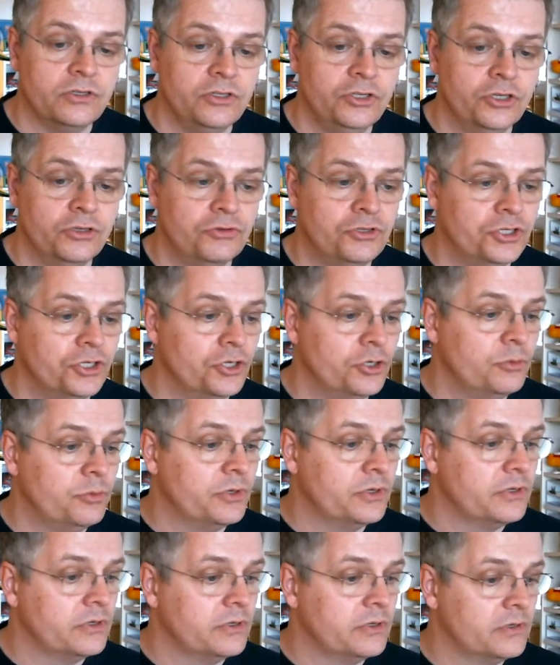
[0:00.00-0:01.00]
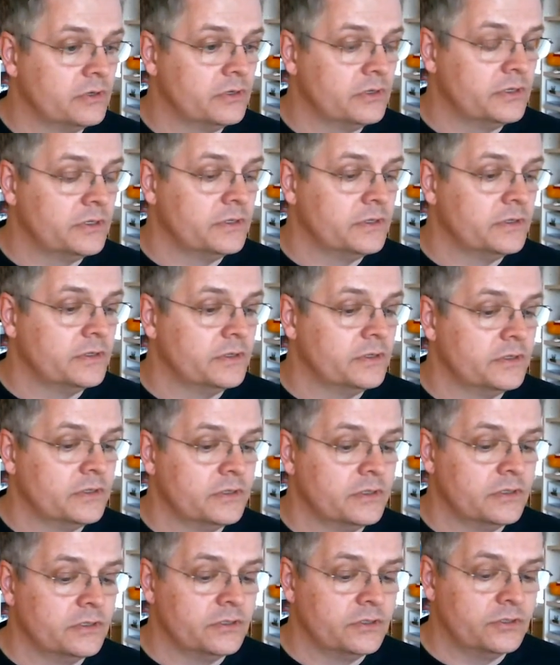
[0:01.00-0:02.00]
YouTube.
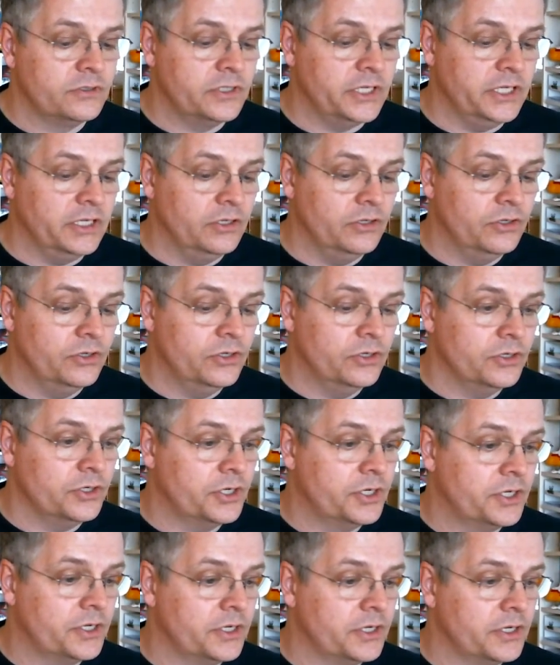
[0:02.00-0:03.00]
Let's take a look.